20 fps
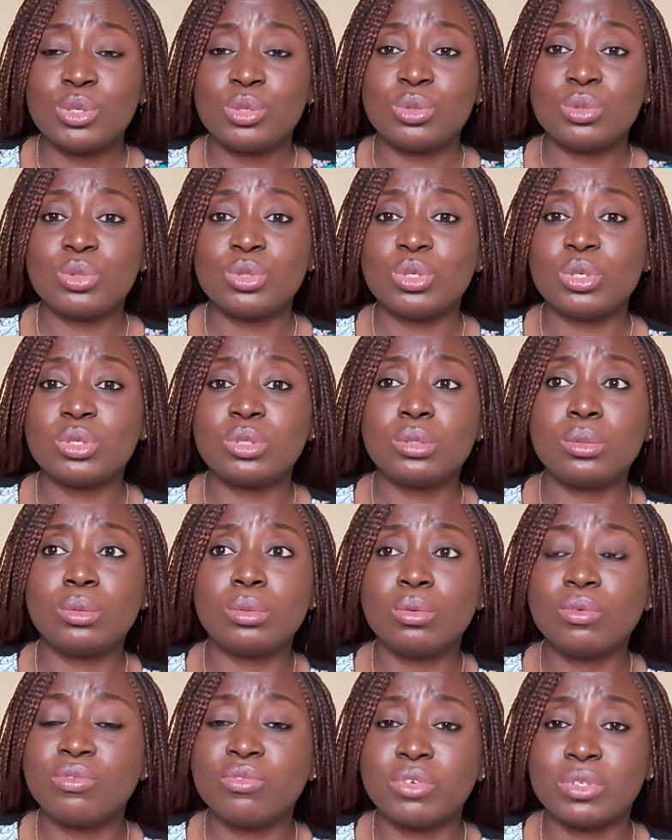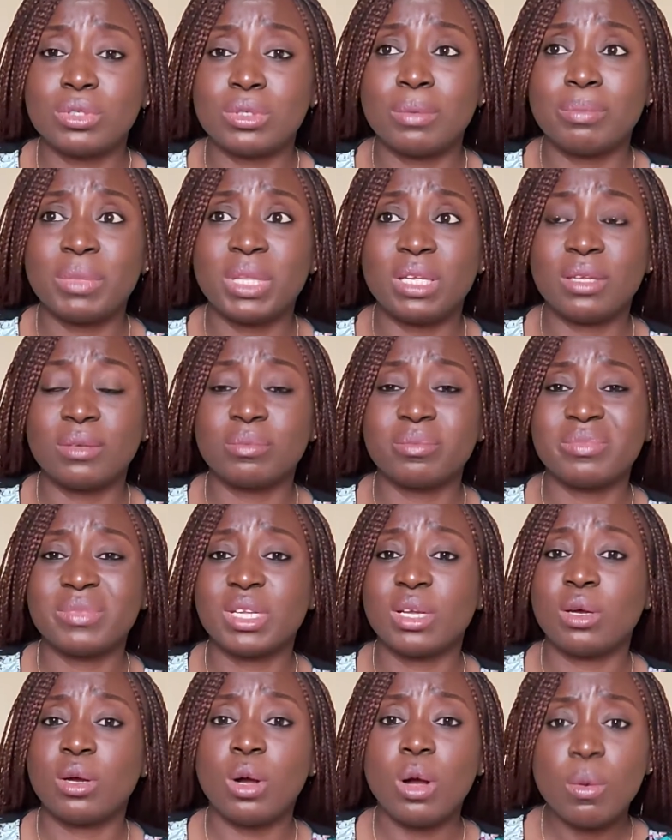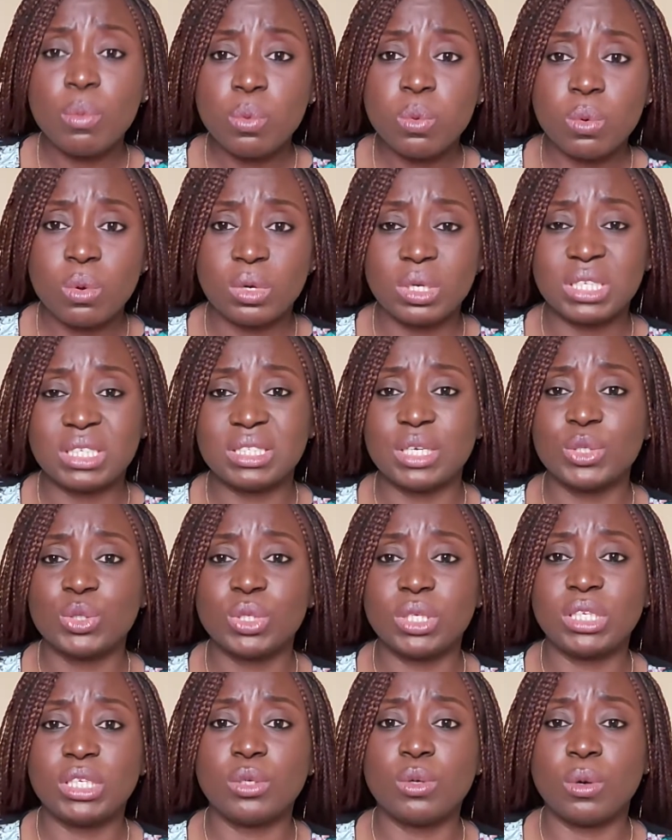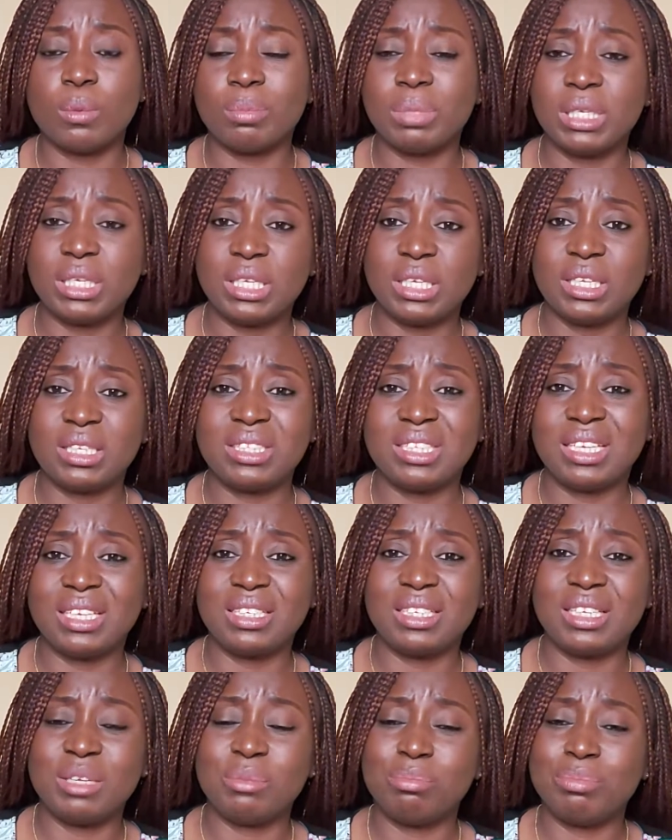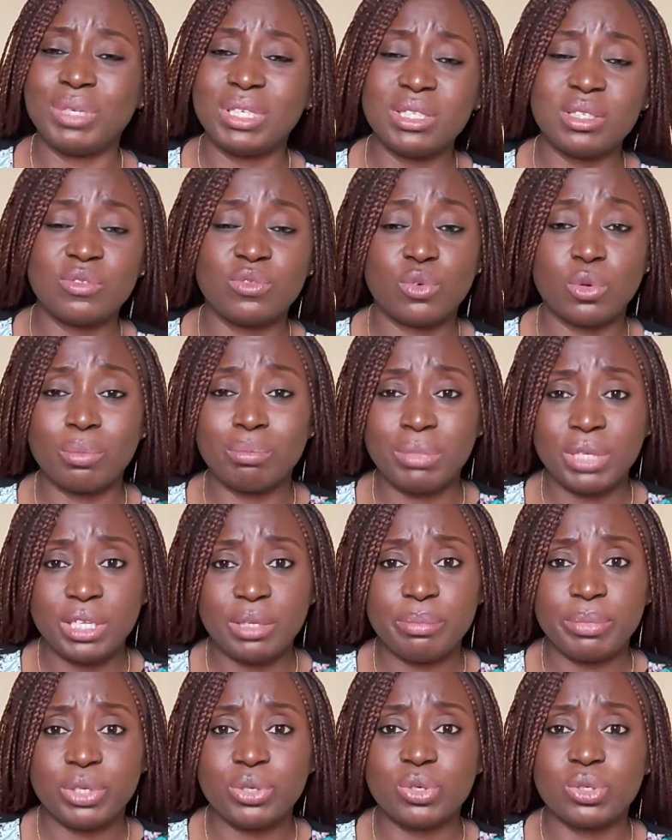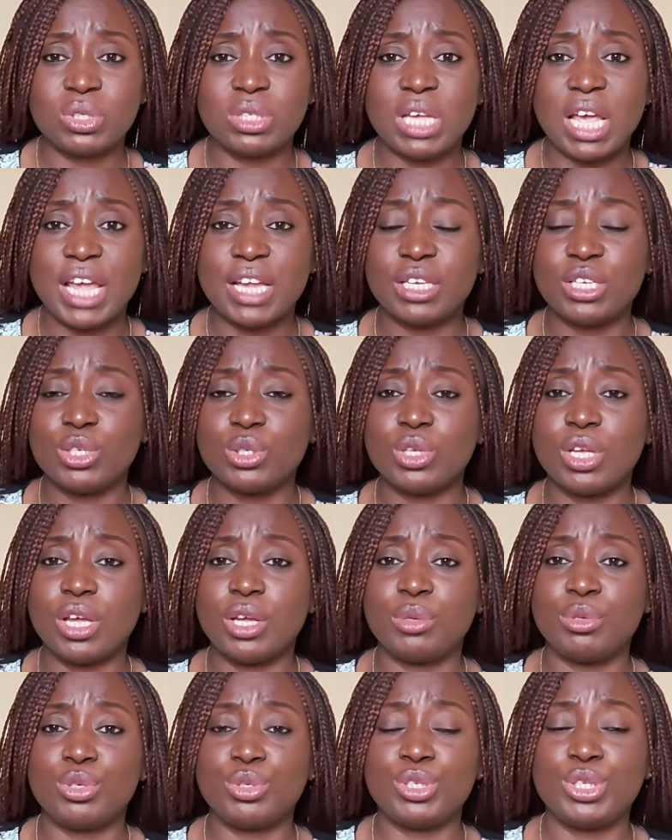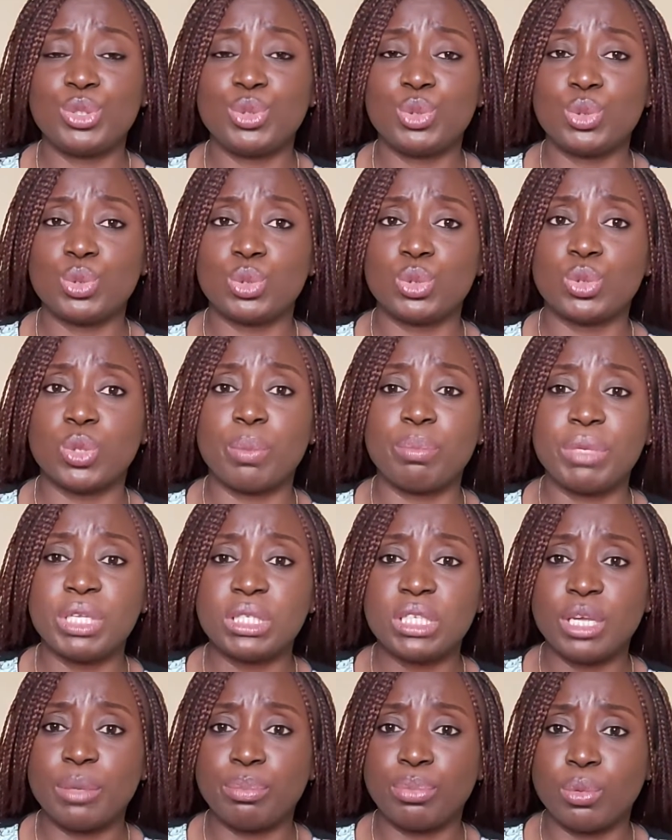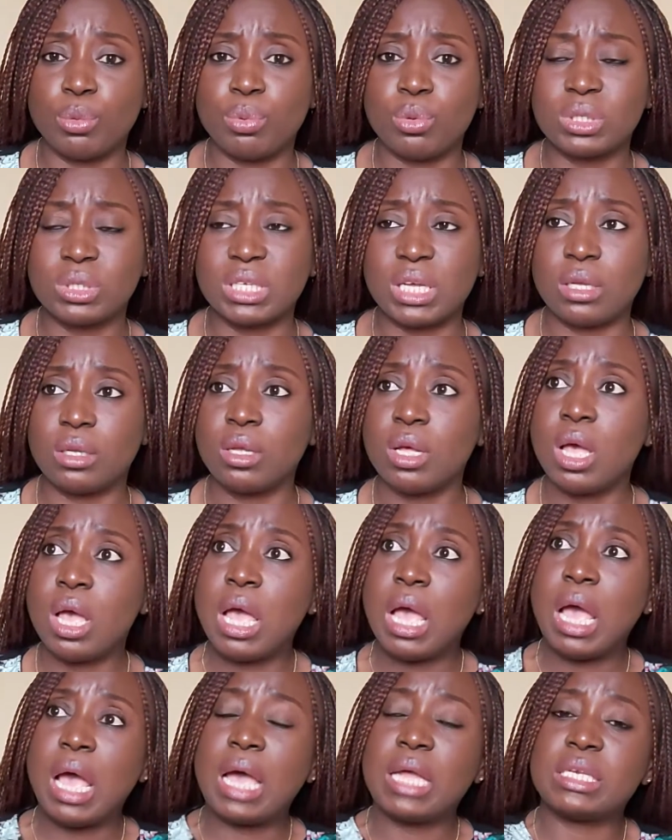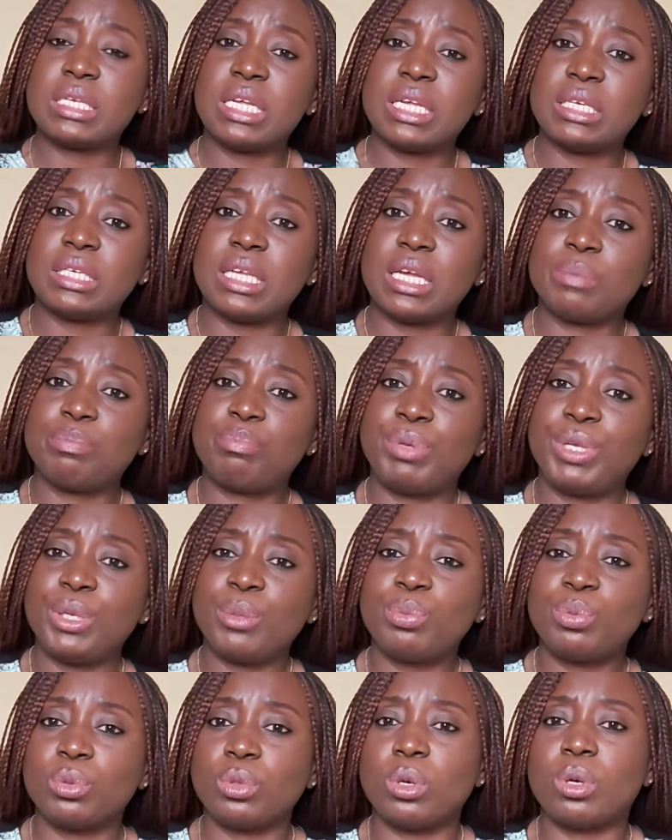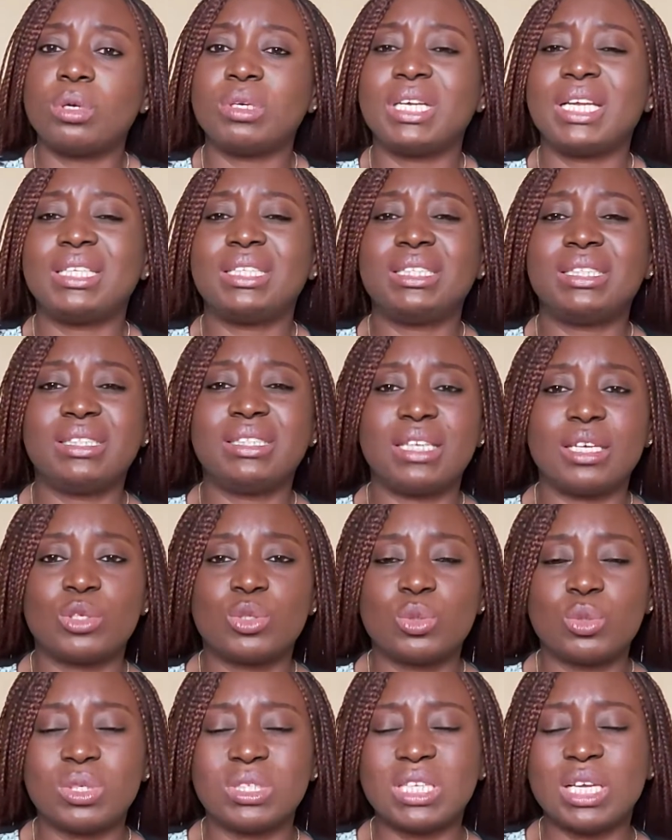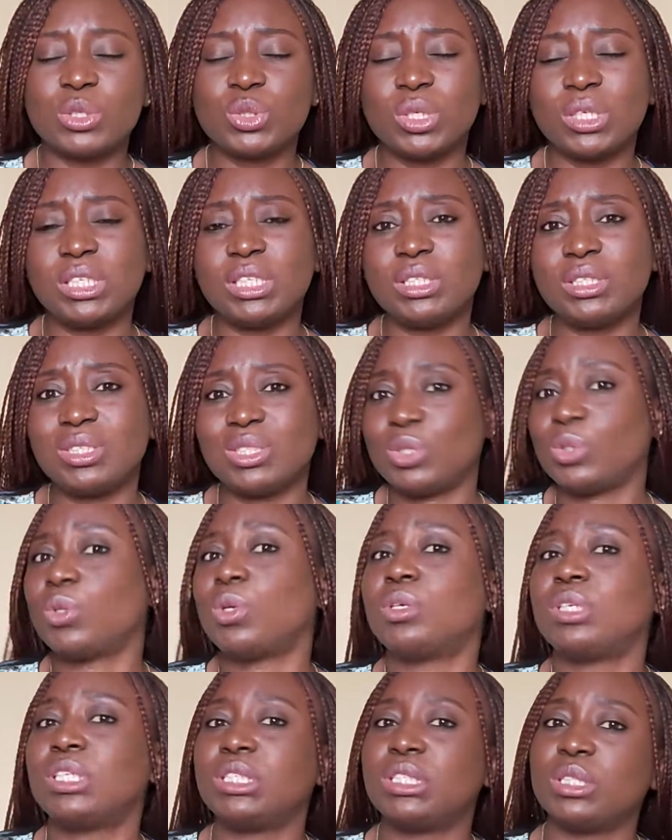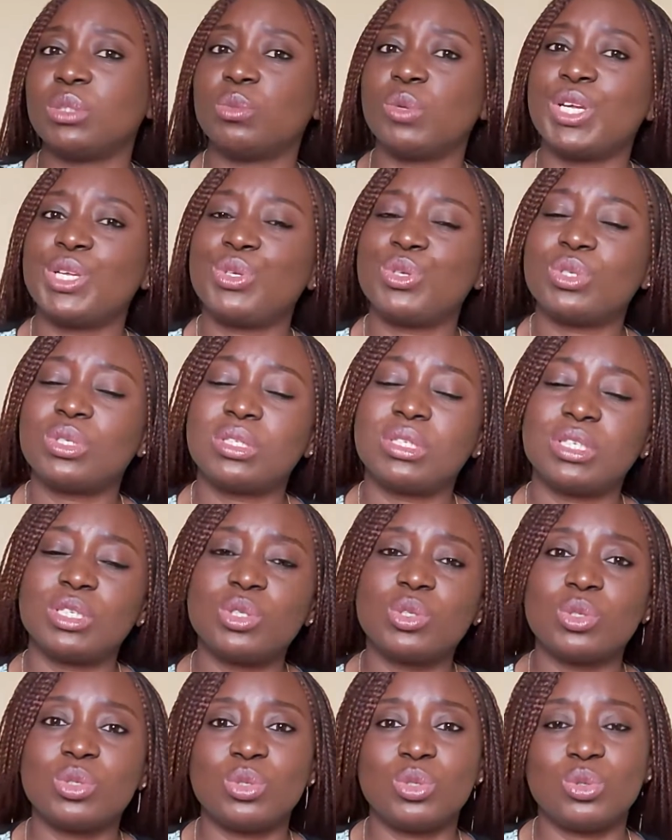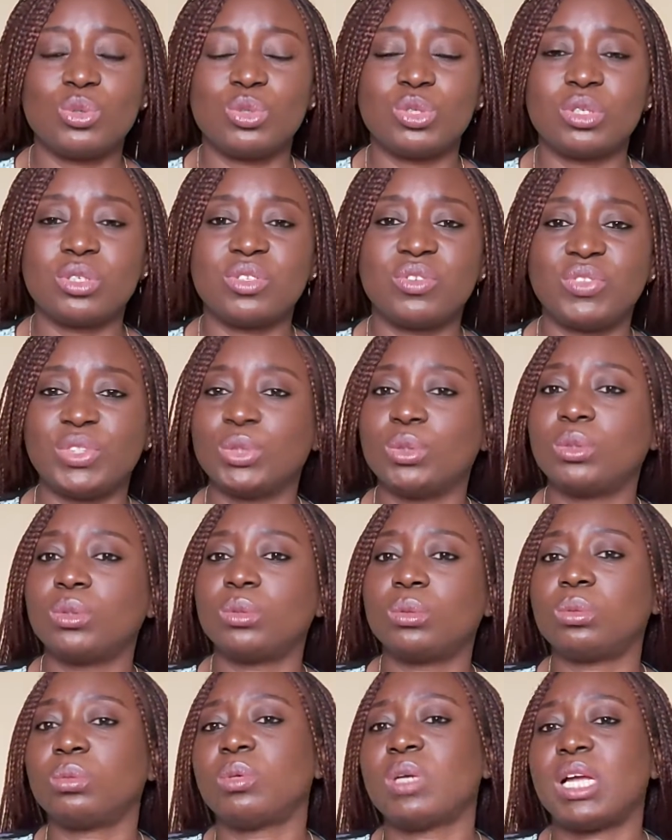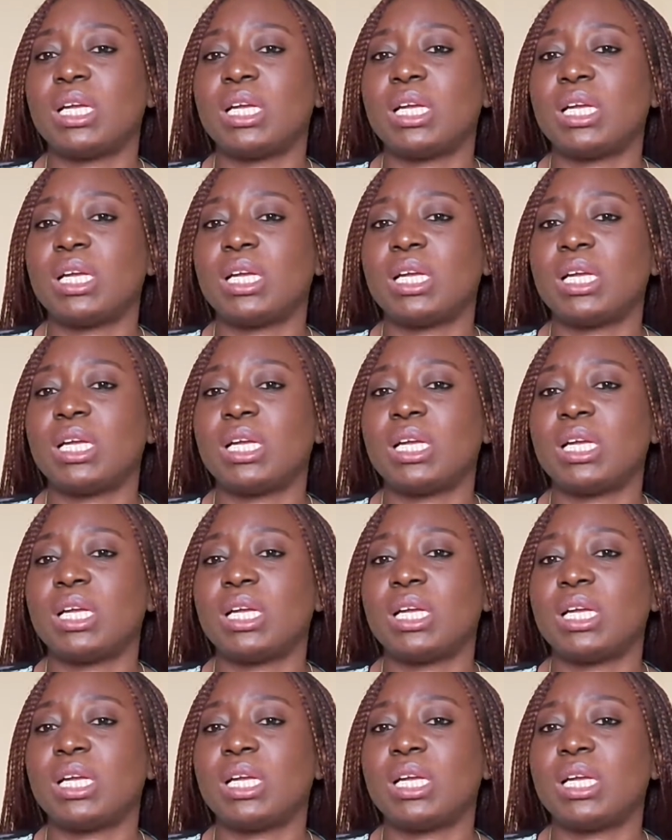So just look for something. Upwork is actually complicated a bit for me, because you need to submit a proposal, and then there are people already there. So it's actually discouraging when you see it. You just feel, oh,